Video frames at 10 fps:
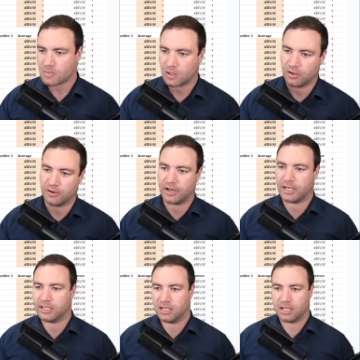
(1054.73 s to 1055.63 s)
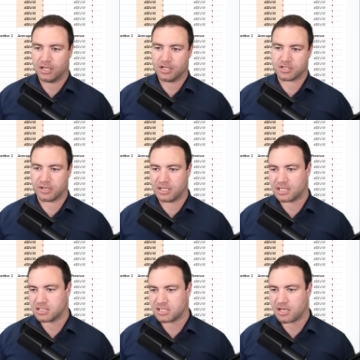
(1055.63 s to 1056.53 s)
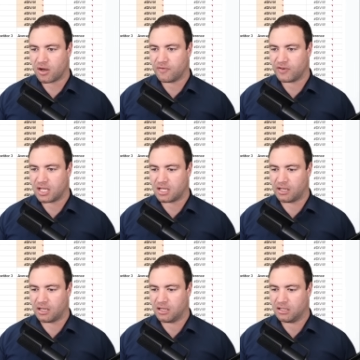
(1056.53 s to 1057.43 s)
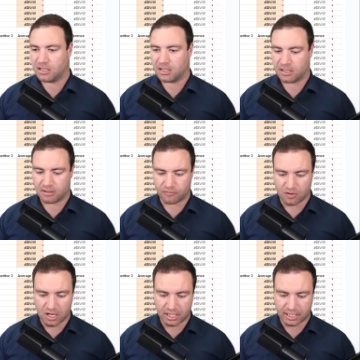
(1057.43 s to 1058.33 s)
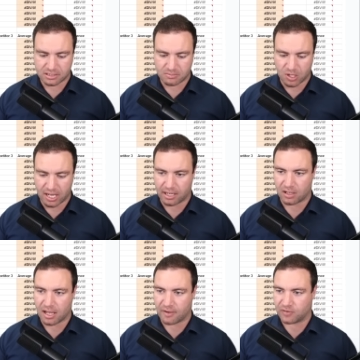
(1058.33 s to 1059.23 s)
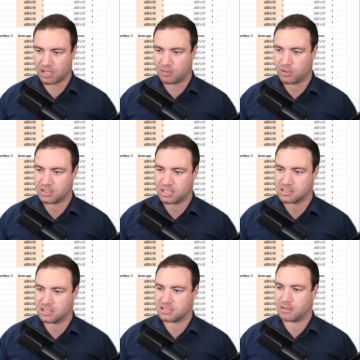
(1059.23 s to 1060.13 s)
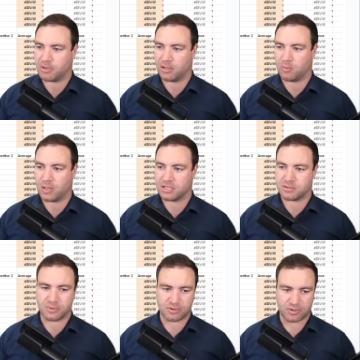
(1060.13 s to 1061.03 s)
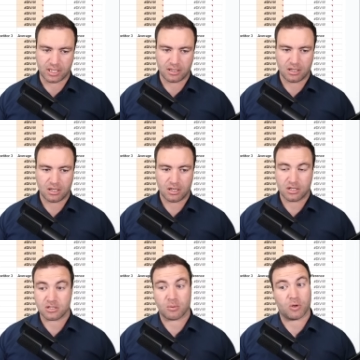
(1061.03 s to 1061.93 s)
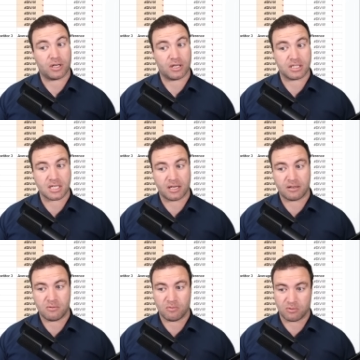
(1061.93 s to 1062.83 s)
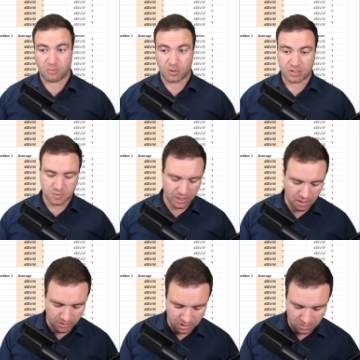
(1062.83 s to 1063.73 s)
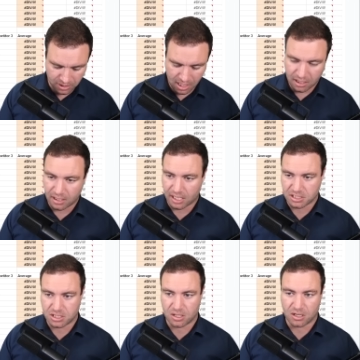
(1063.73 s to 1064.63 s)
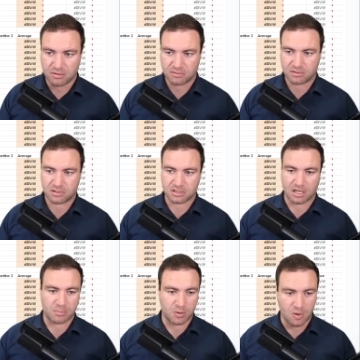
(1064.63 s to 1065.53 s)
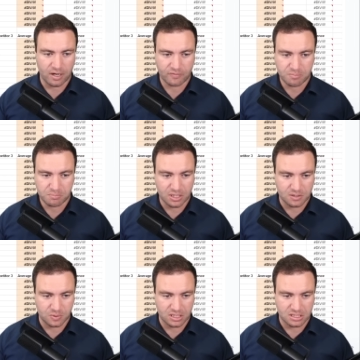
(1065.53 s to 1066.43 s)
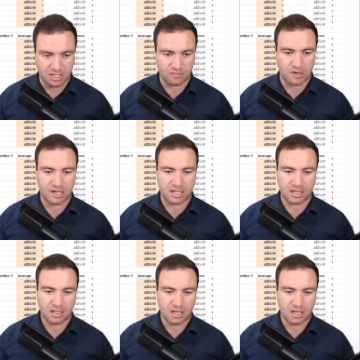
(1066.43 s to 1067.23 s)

All right. So you can see over here, right next to my head, I have keyword densities, competitor one, two, and three. So what did I say? The words we're going to look at, SEO, is going to be one of them because we can see right here.